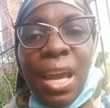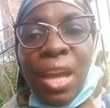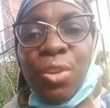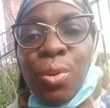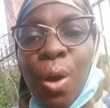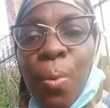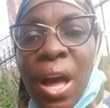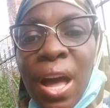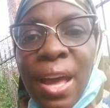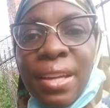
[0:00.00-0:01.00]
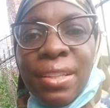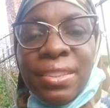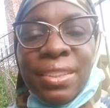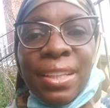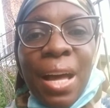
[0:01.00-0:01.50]
And you know why
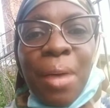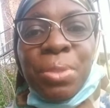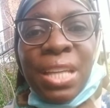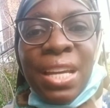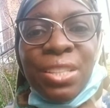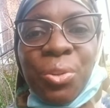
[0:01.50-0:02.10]
I'm saying it's